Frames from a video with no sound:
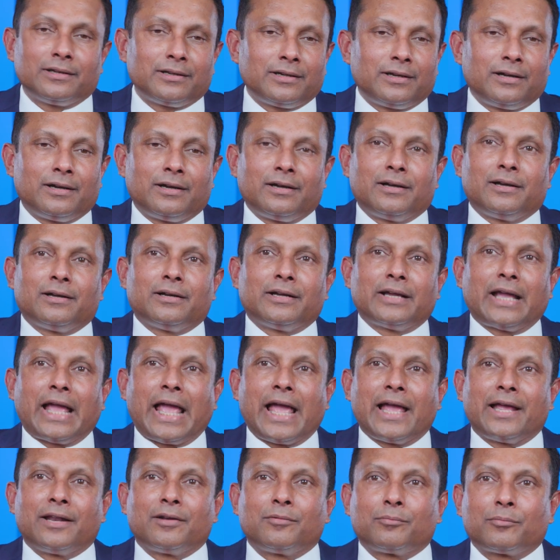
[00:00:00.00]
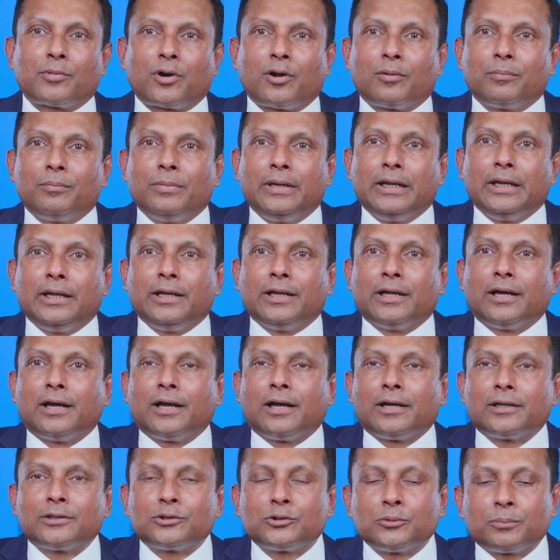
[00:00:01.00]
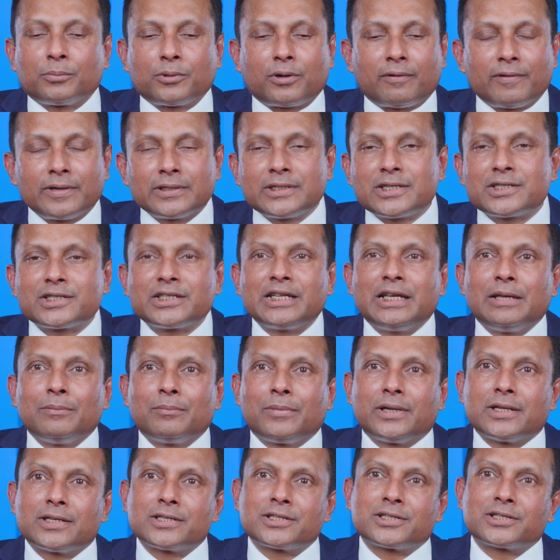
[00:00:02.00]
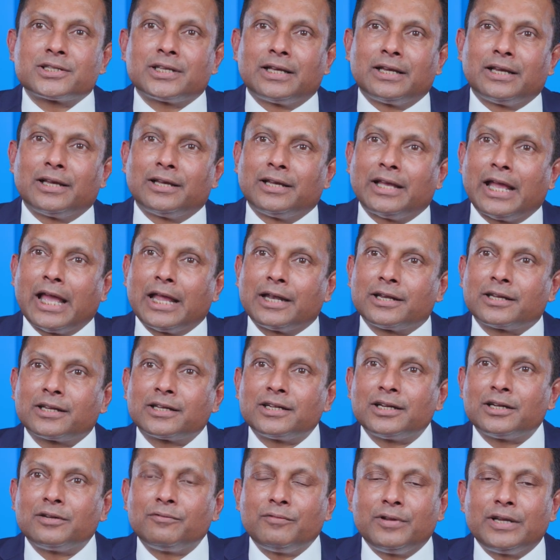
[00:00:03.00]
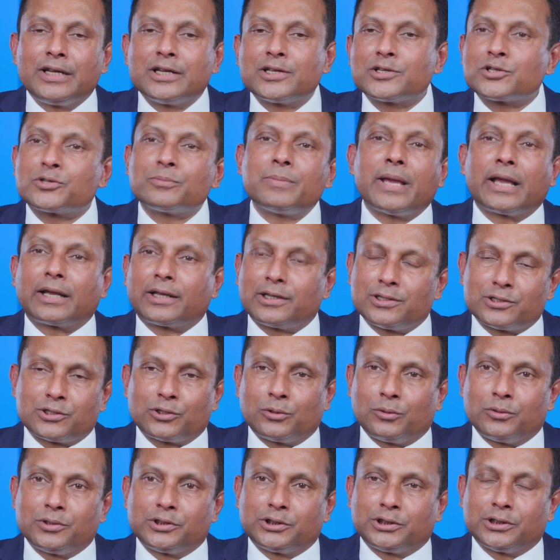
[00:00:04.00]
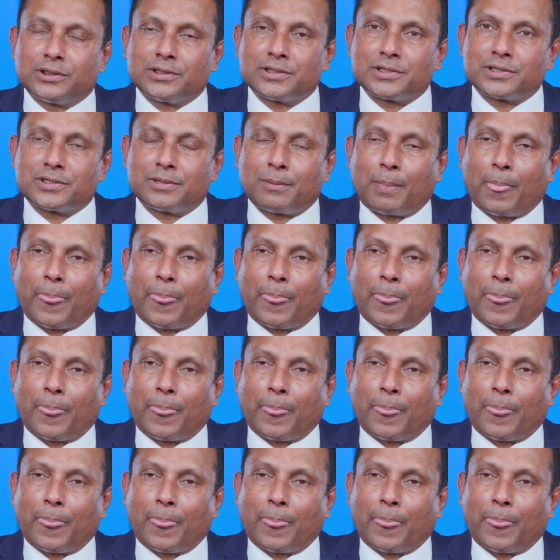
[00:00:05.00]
and probably to provide the seamless and convenience banking solutions.